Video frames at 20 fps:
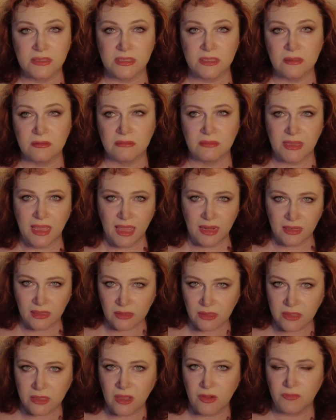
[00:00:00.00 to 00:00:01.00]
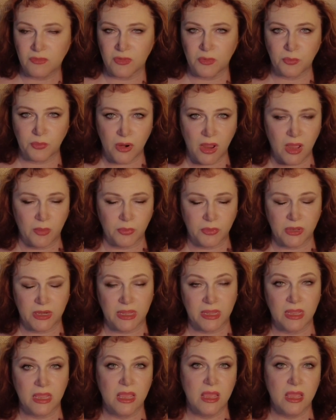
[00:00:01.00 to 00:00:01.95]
to kind of look over the property.